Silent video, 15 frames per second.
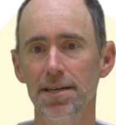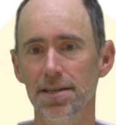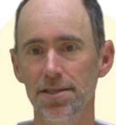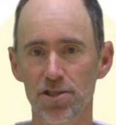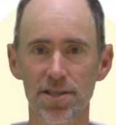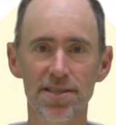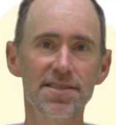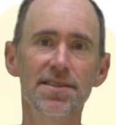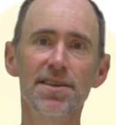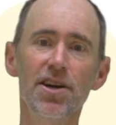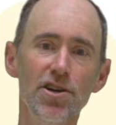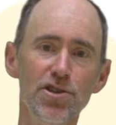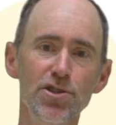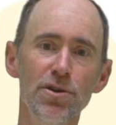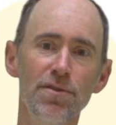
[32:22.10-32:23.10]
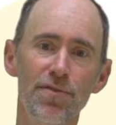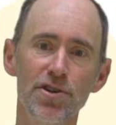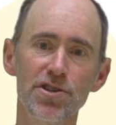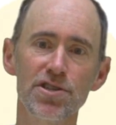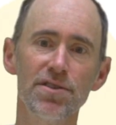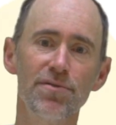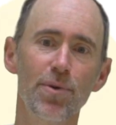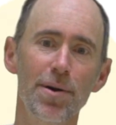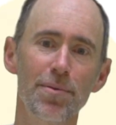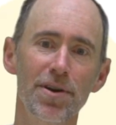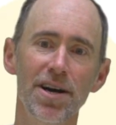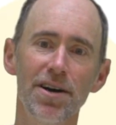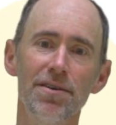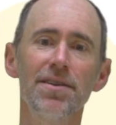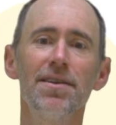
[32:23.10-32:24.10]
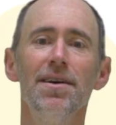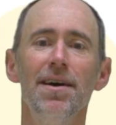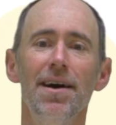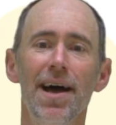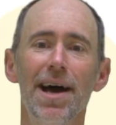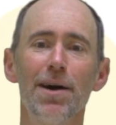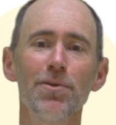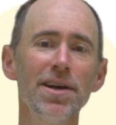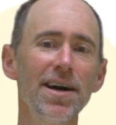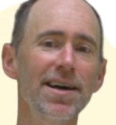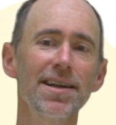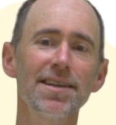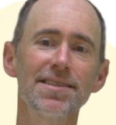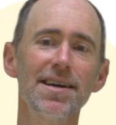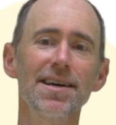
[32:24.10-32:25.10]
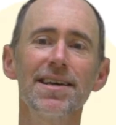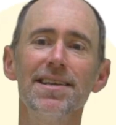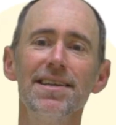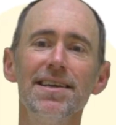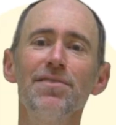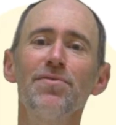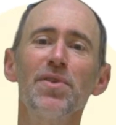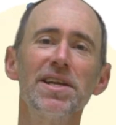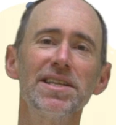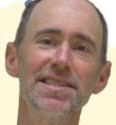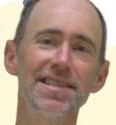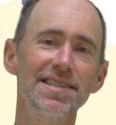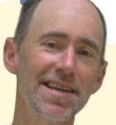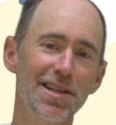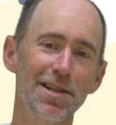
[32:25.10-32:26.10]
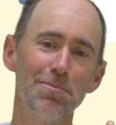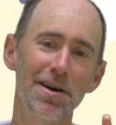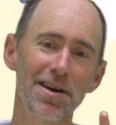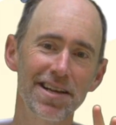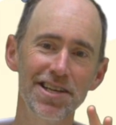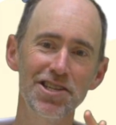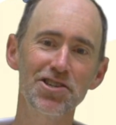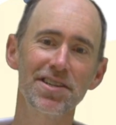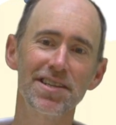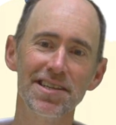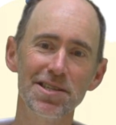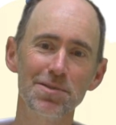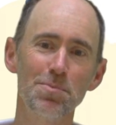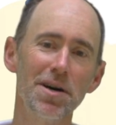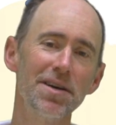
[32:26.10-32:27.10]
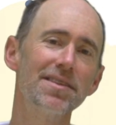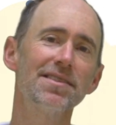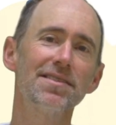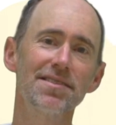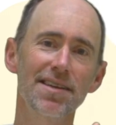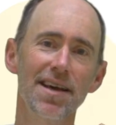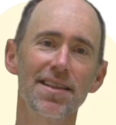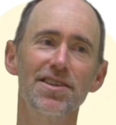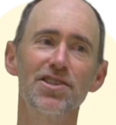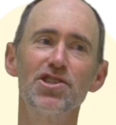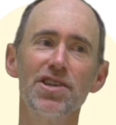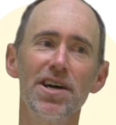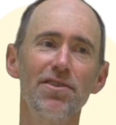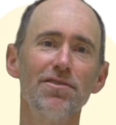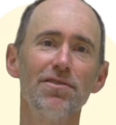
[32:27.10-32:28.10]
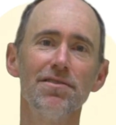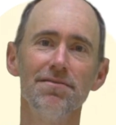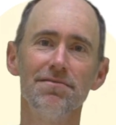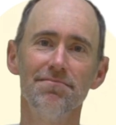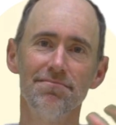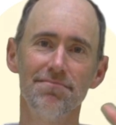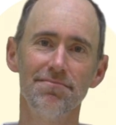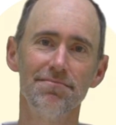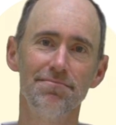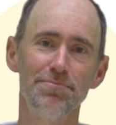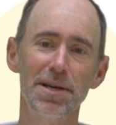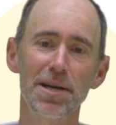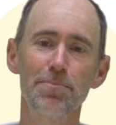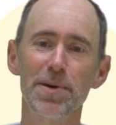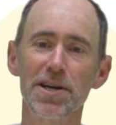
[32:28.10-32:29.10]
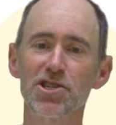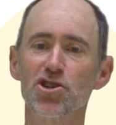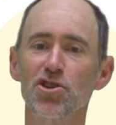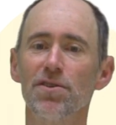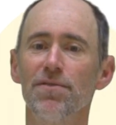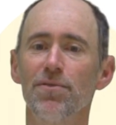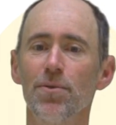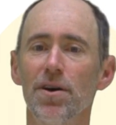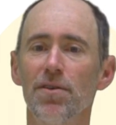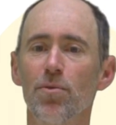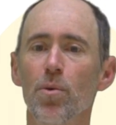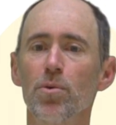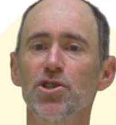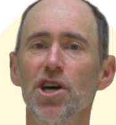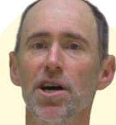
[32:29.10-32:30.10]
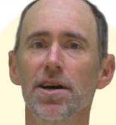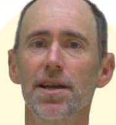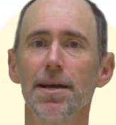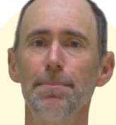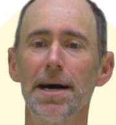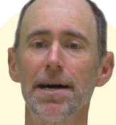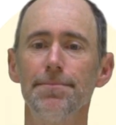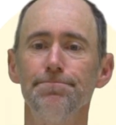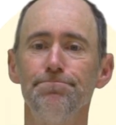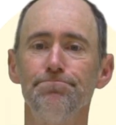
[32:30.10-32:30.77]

So this is the cartoon version of where we're going. And we're not going to talk in infinite detail about each of these, but this is kind of the general big picture of what we're talking about.